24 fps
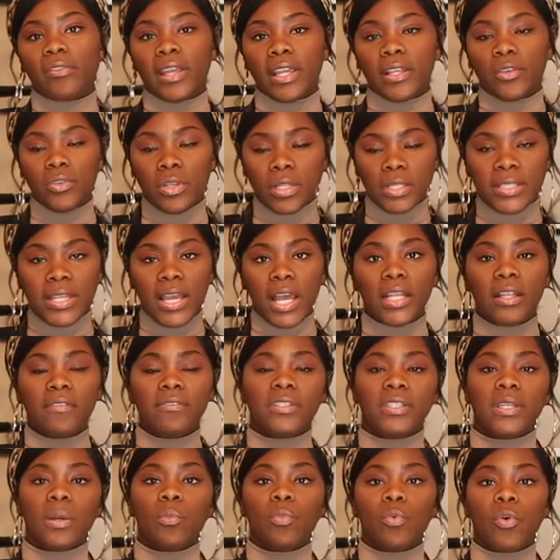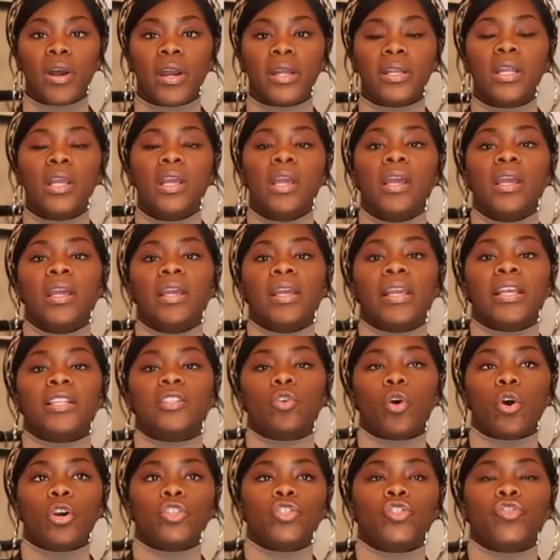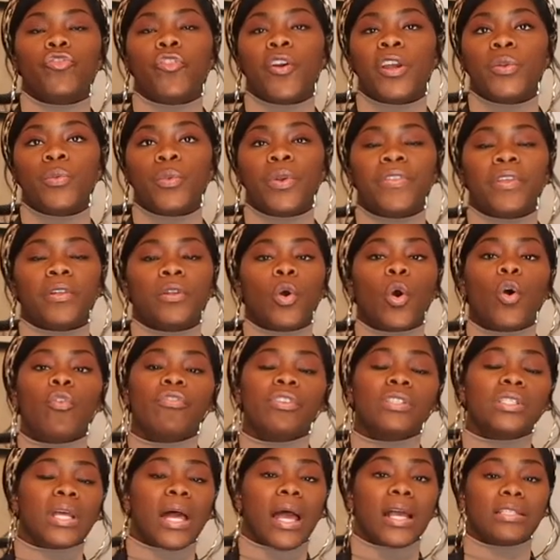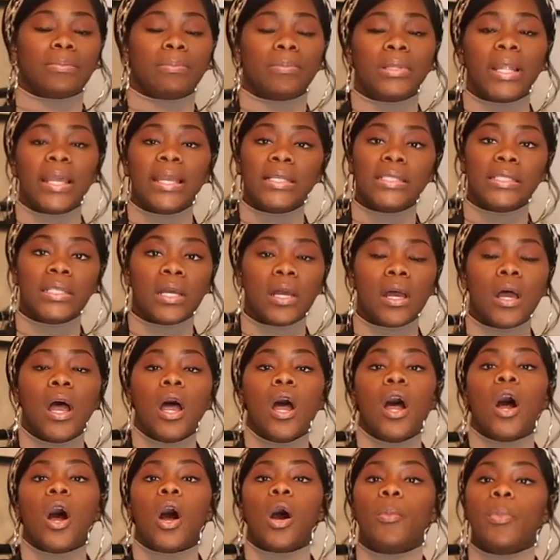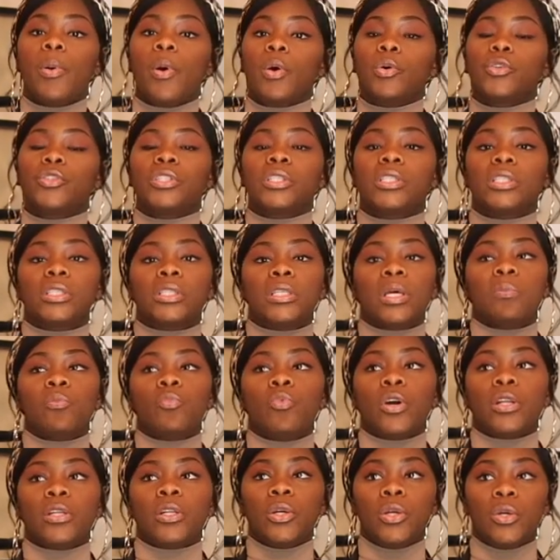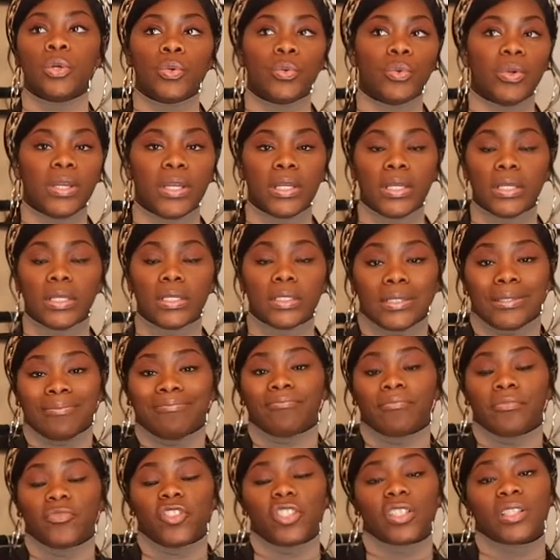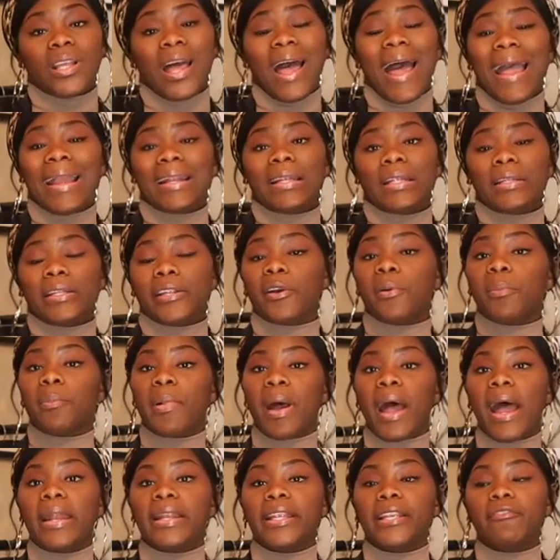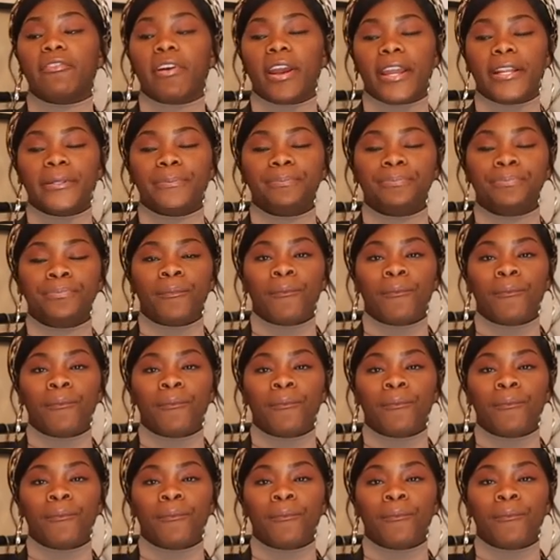that. You can tell if someone is on trend with an oversized blazer opposed to someone who is just hiding their body, right?